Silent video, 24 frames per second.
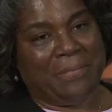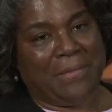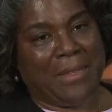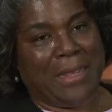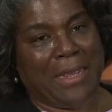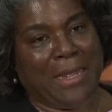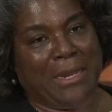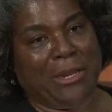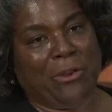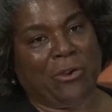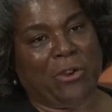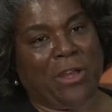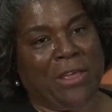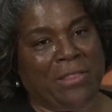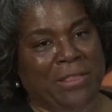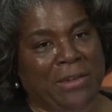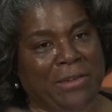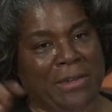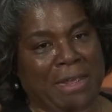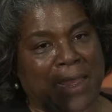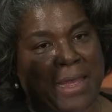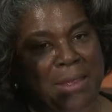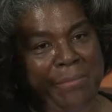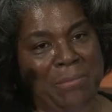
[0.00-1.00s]
And there are other
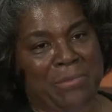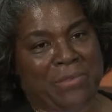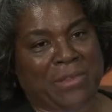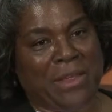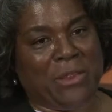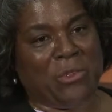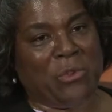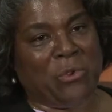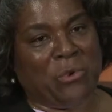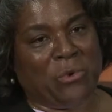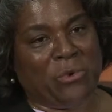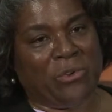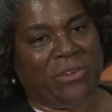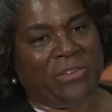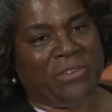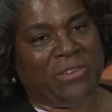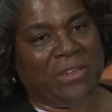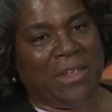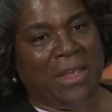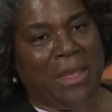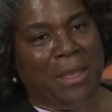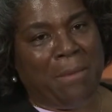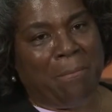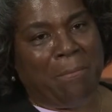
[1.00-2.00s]
times that yours
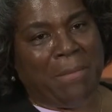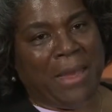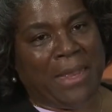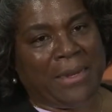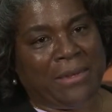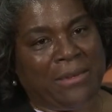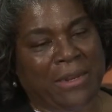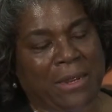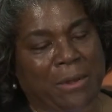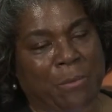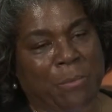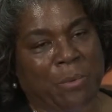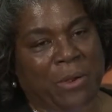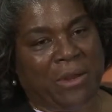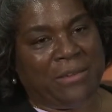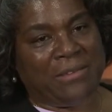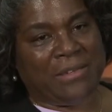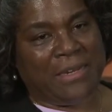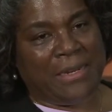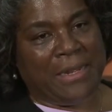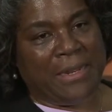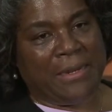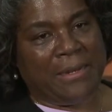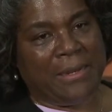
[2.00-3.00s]
might take
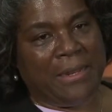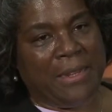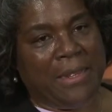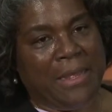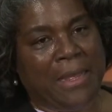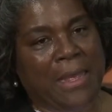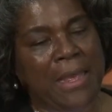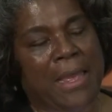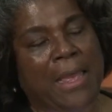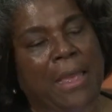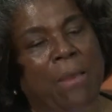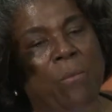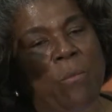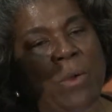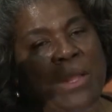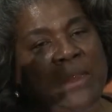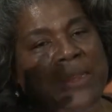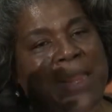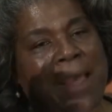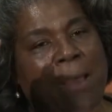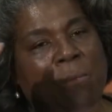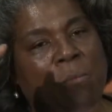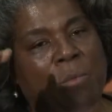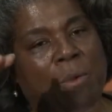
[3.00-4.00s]
precedent. And
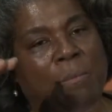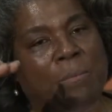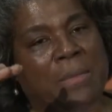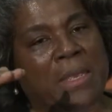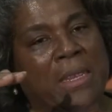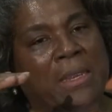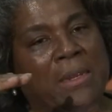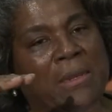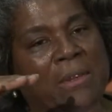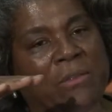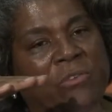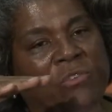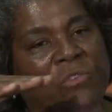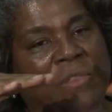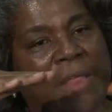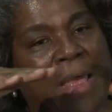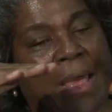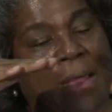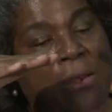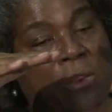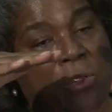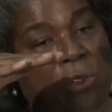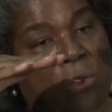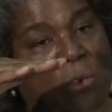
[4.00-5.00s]
what that will mean is
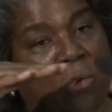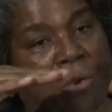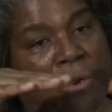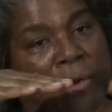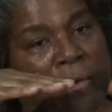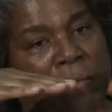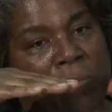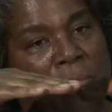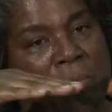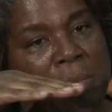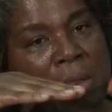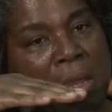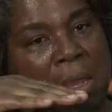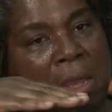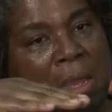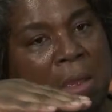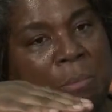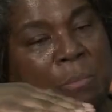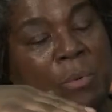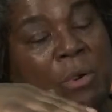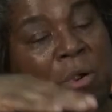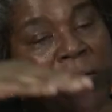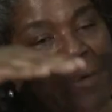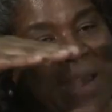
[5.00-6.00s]
that your uh,
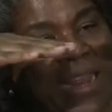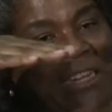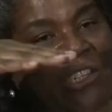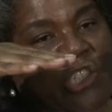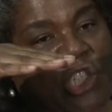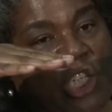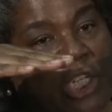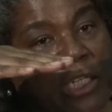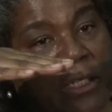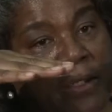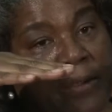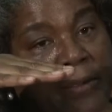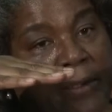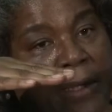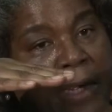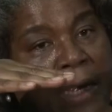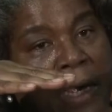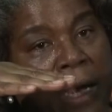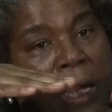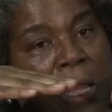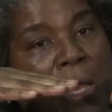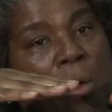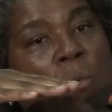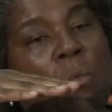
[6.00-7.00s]
progression
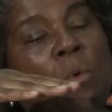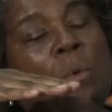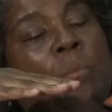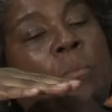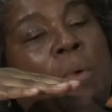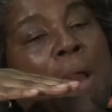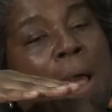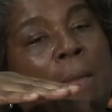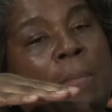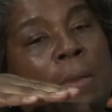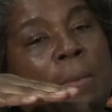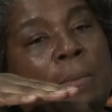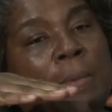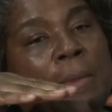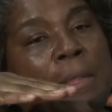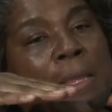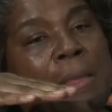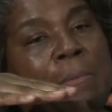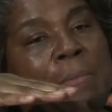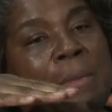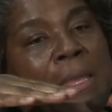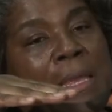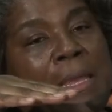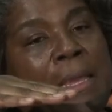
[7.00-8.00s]
will
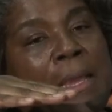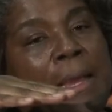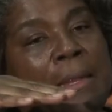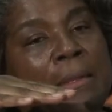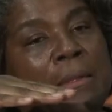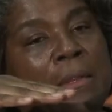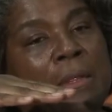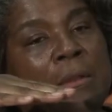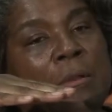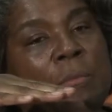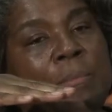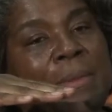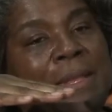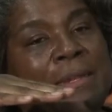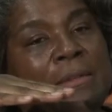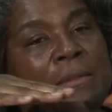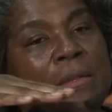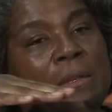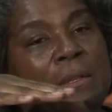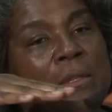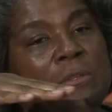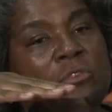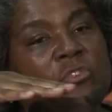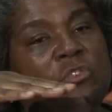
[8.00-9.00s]
probably be a little
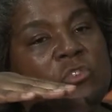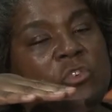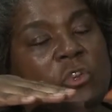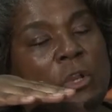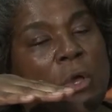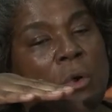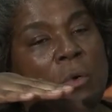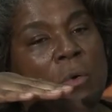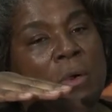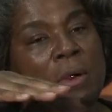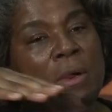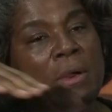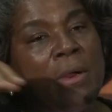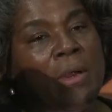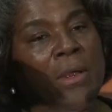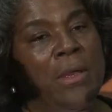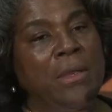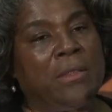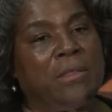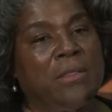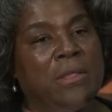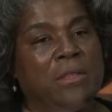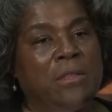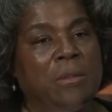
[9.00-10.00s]
bit slower
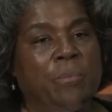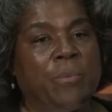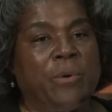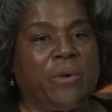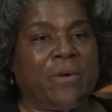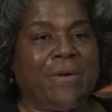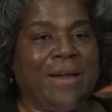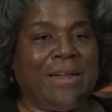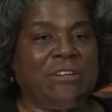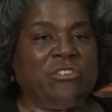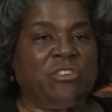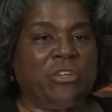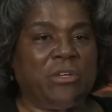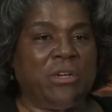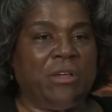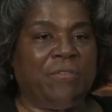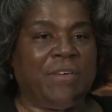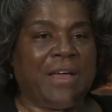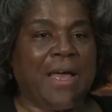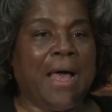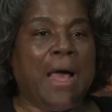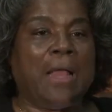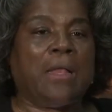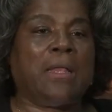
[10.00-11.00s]
than the progression of
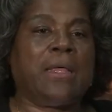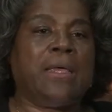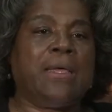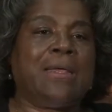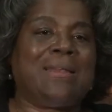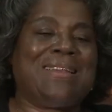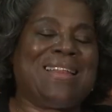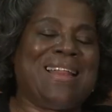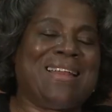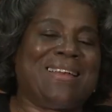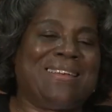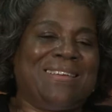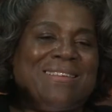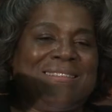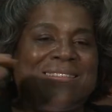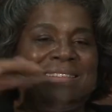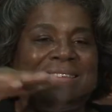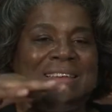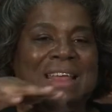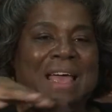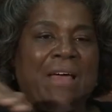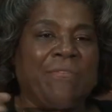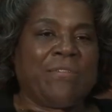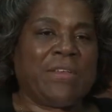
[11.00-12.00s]
a colleague that
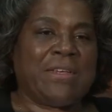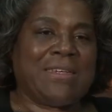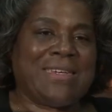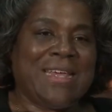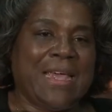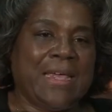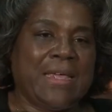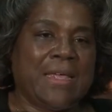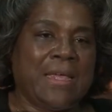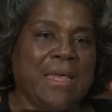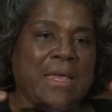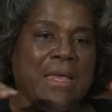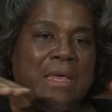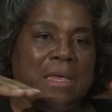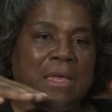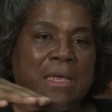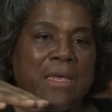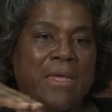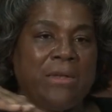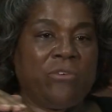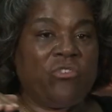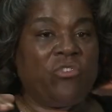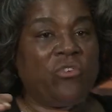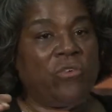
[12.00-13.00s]
doesn't have to take
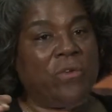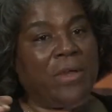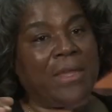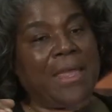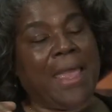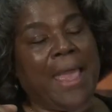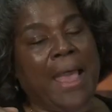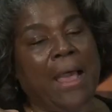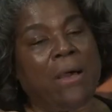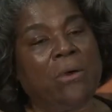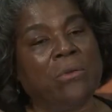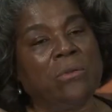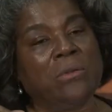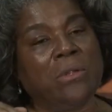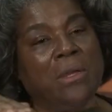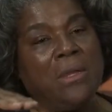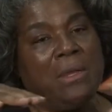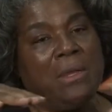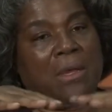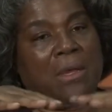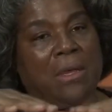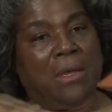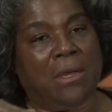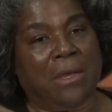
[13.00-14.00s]
into account
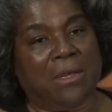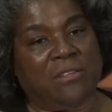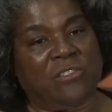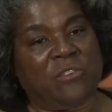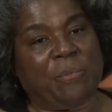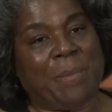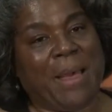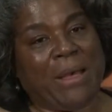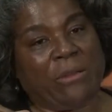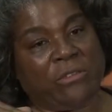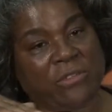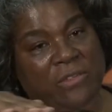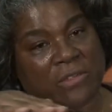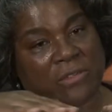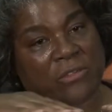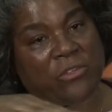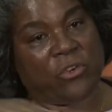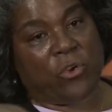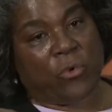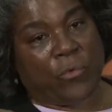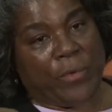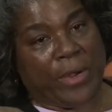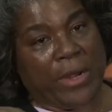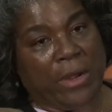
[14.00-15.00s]
a spouse's
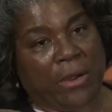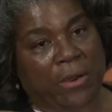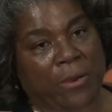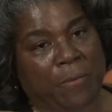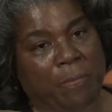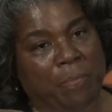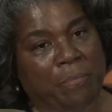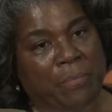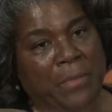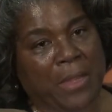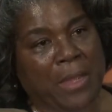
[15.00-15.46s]
career.